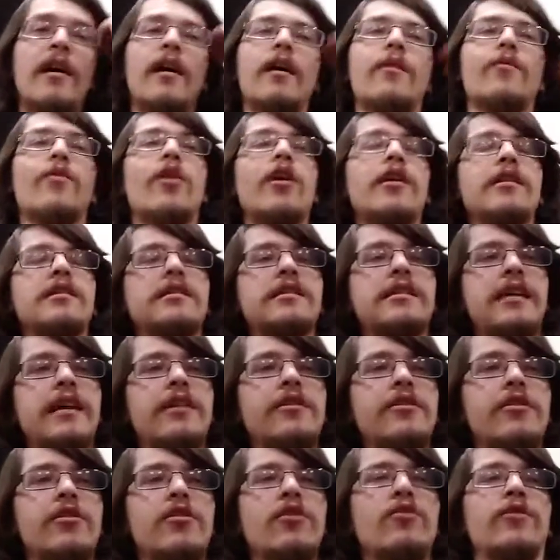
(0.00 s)
and we're going to say
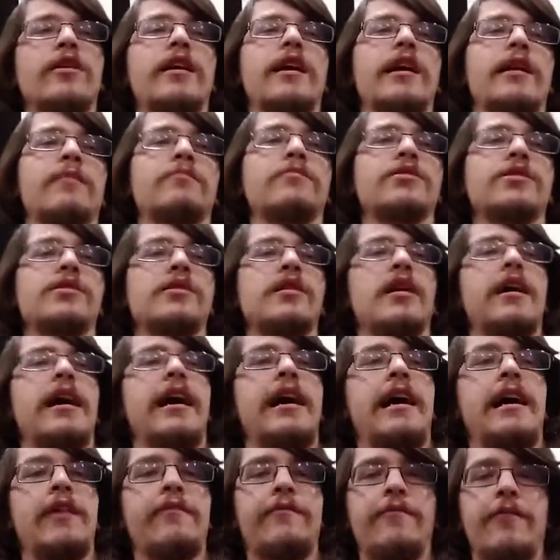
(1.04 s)
the note names
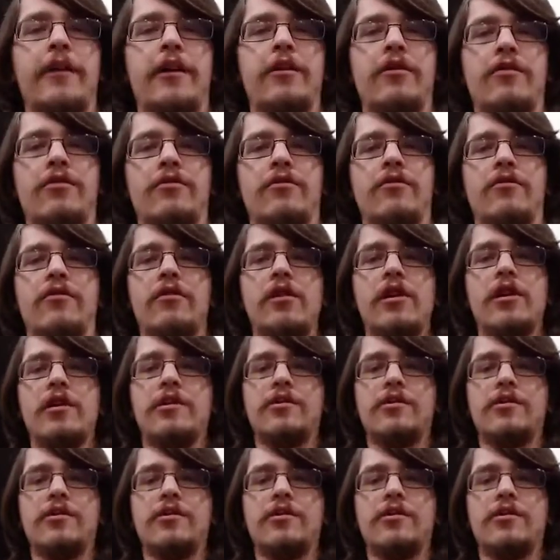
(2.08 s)
and finger through.